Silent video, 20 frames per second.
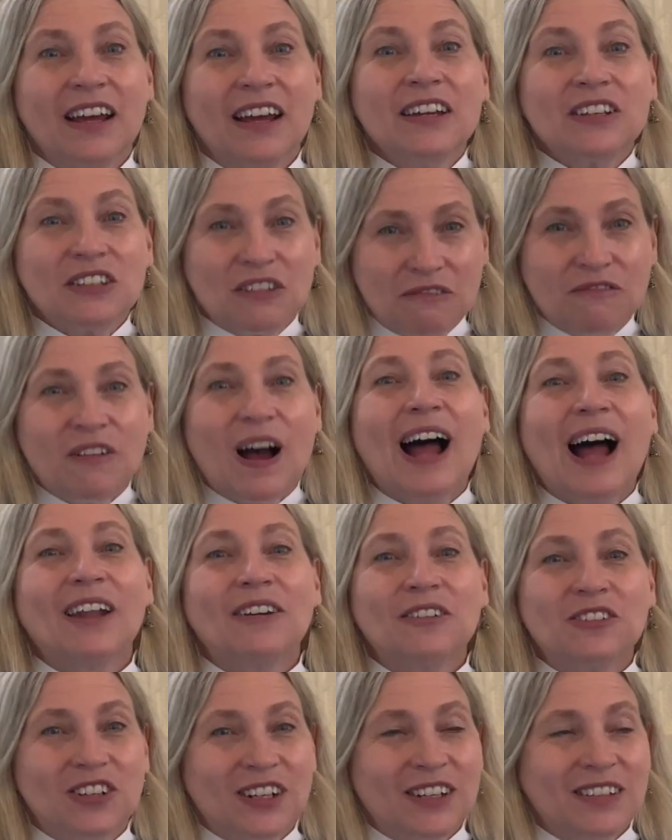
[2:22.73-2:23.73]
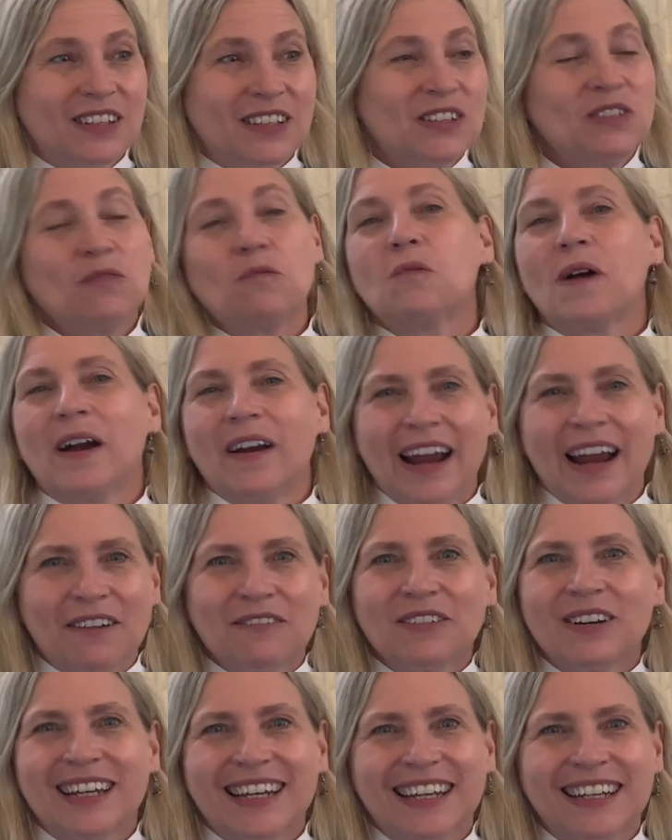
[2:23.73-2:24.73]
to follow Jesus
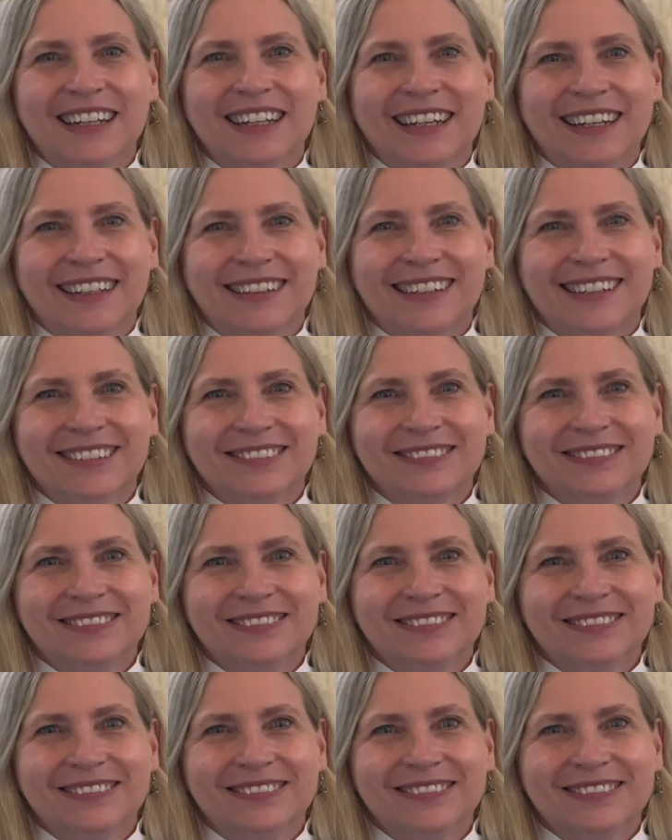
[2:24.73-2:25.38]
wherever he leads.